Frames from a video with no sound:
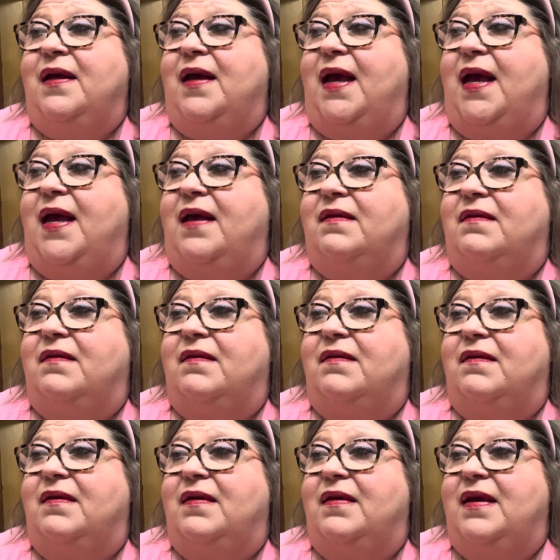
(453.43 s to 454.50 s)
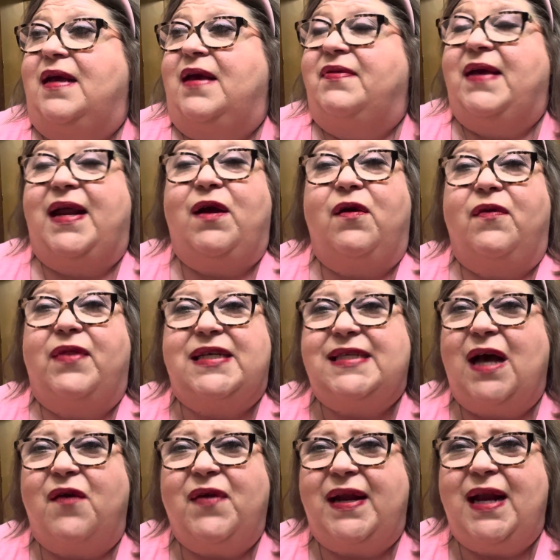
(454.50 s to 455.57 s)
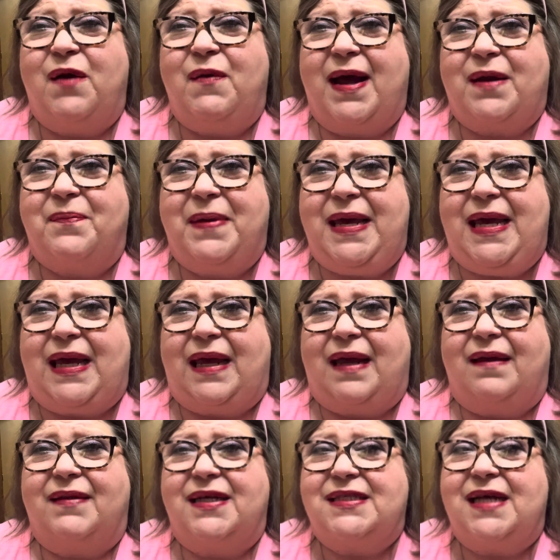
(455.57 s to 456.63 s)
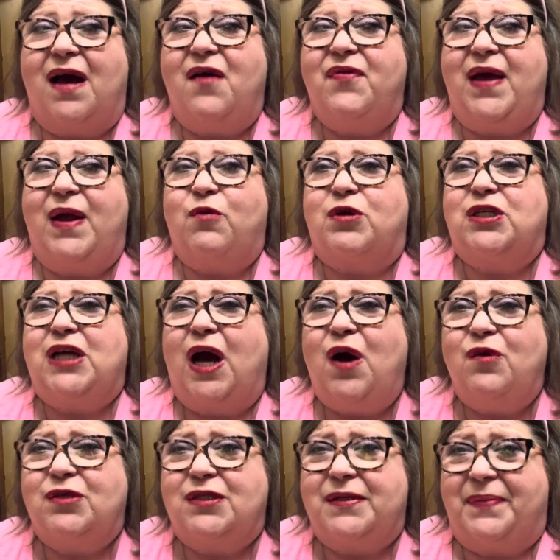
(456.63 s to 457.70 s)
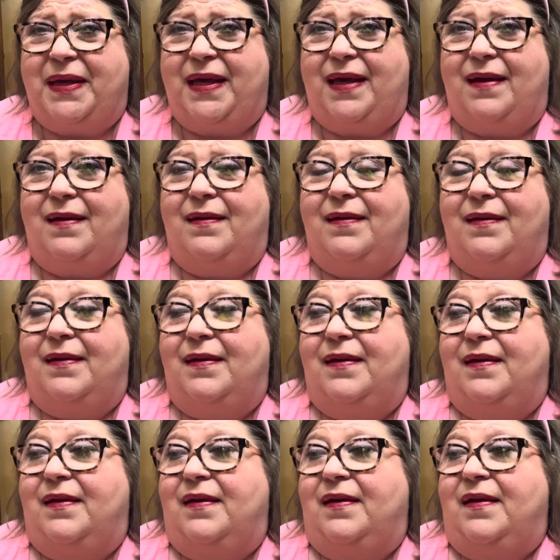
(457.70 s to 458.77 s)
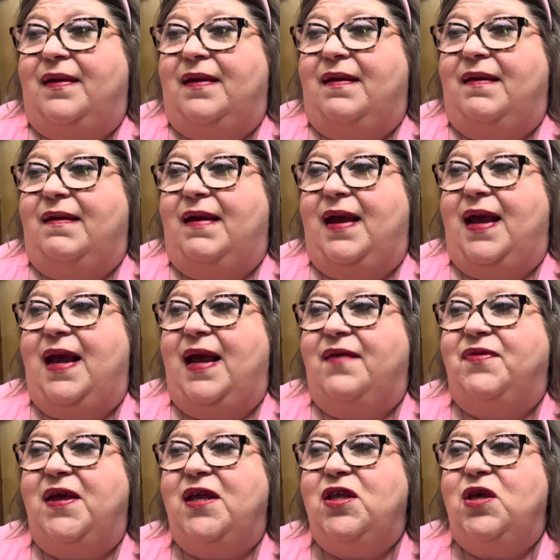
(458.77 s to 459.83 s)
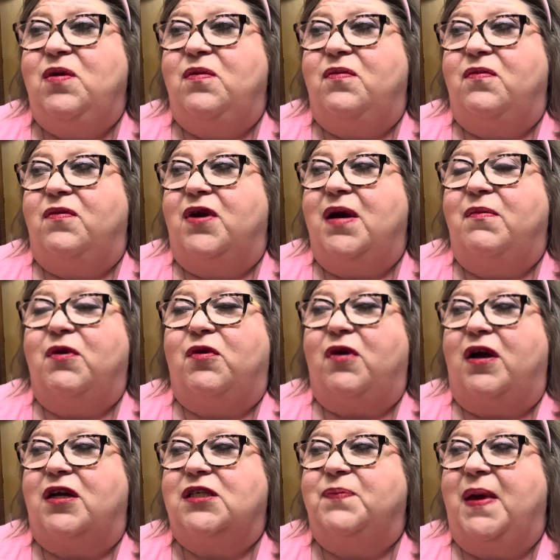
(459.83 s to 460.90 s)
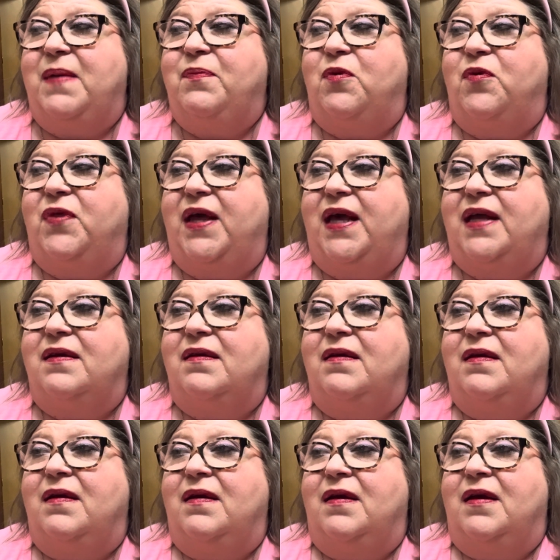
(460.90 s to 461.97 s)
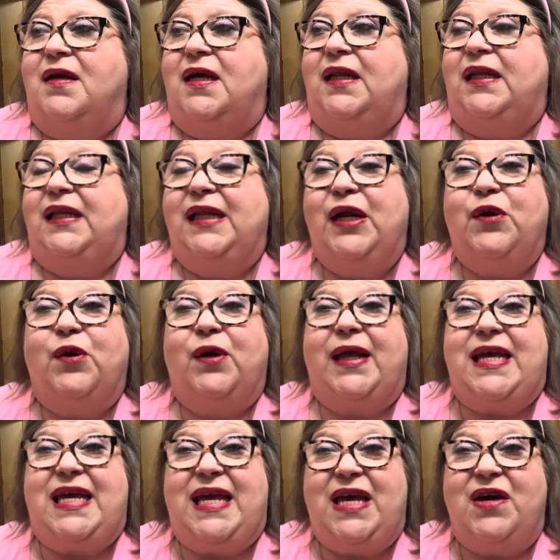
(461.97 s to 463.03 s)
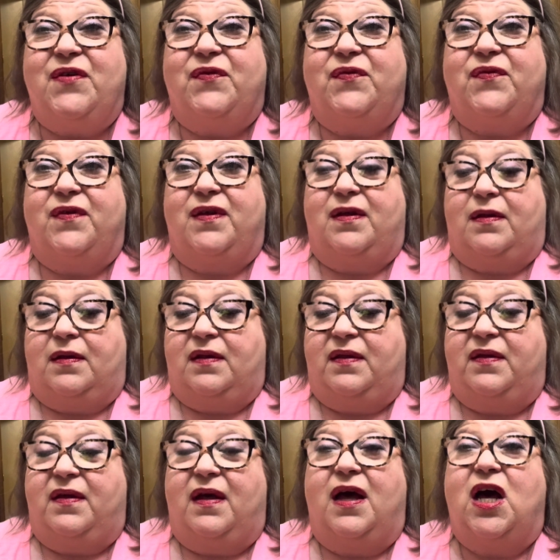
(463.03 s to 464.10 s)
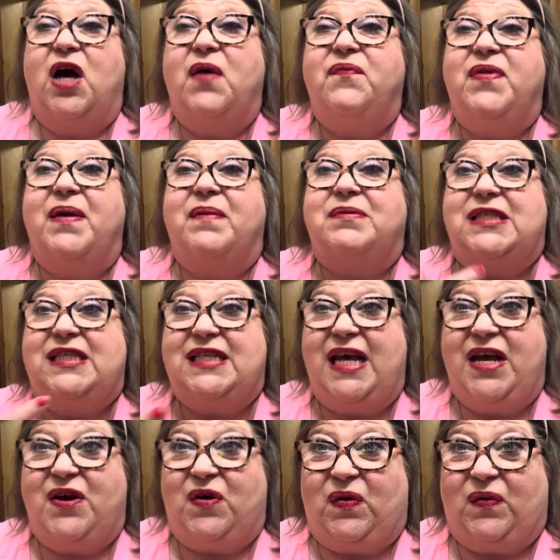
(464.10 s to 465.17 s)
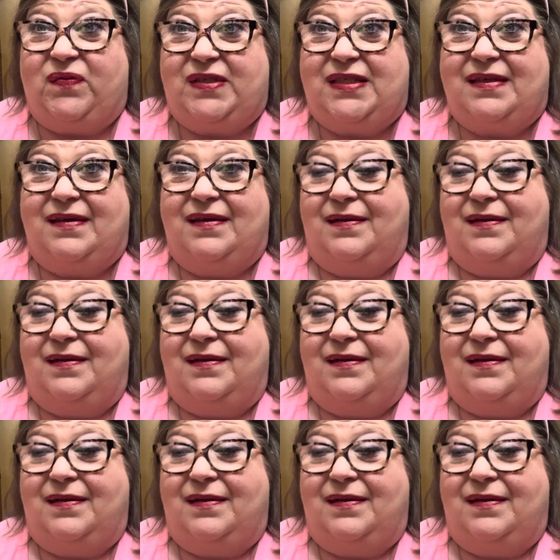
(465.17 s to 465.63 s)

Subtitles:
they don't, that's all they know how to be. That's all they were taught to be. And then you come across people that literally give of themselves